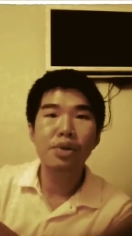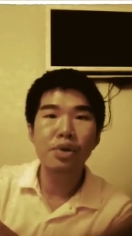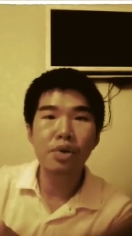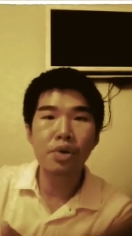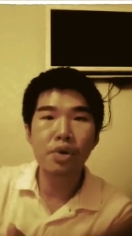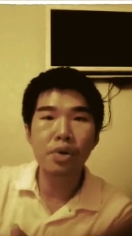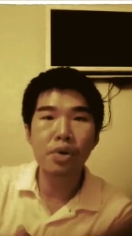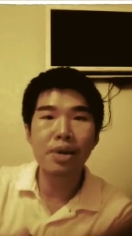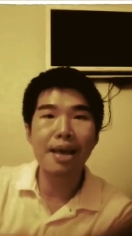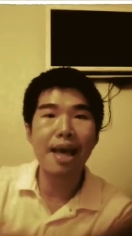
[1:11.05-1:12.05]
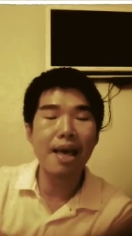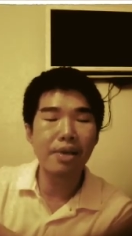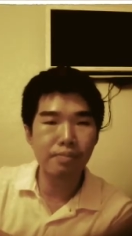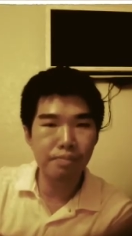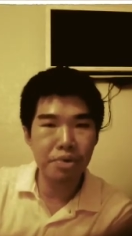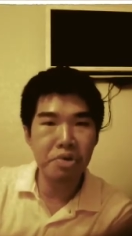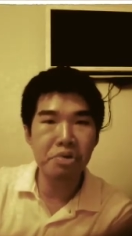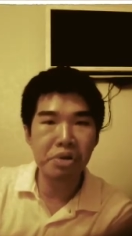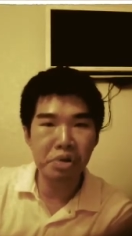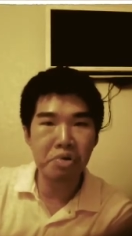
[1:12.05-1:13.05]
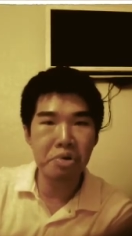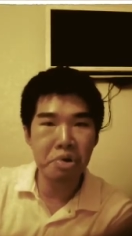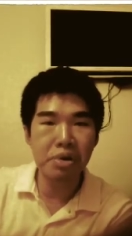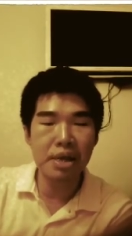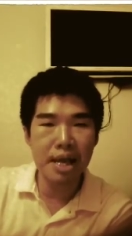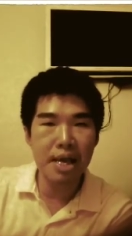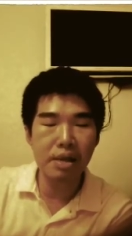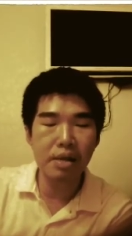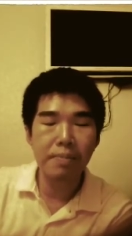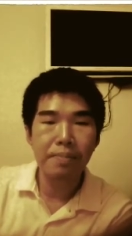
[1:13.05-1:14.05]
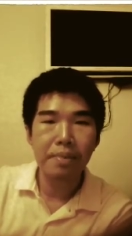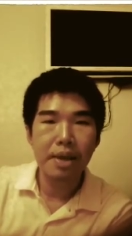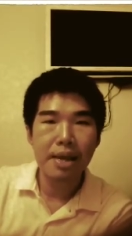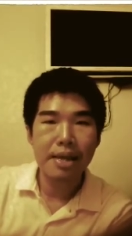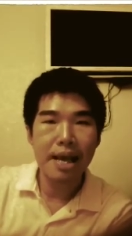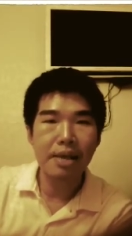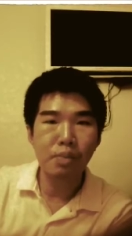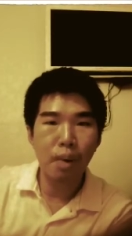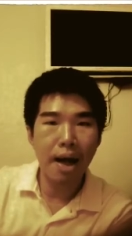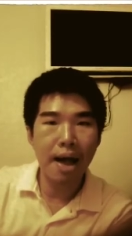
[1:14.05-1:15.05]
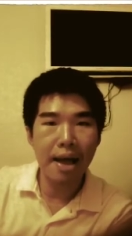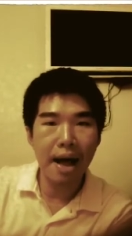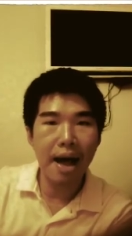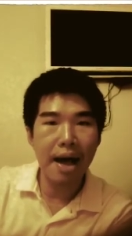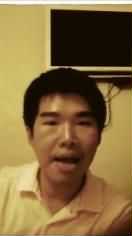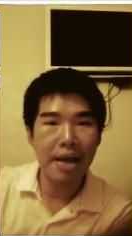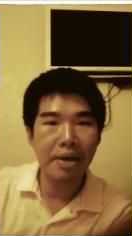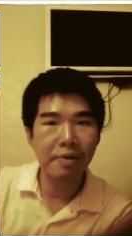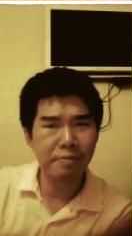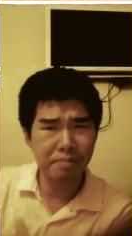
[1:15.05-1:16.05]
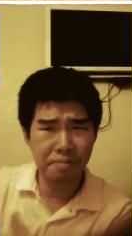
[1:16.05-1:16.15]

to get used to using it. That's why I